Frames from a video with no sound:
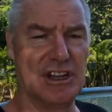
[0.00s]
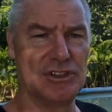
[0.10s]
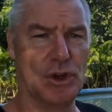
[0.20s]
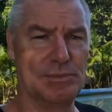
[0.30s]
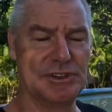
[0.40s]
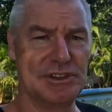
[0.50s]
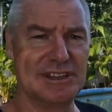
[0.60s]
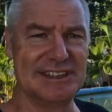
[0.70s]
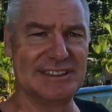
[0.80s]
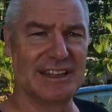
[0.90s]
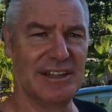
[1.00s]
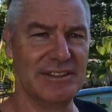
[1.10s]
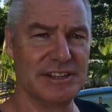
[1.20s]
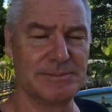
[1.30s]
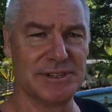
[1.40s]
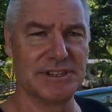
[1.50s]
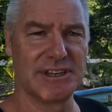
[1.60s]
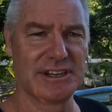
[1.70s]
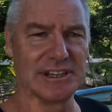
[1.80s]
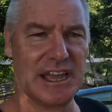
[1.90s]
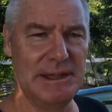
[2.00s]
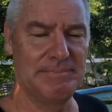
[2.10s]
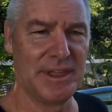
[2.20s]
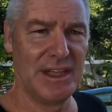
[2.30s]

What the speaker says: adopted in this particular game.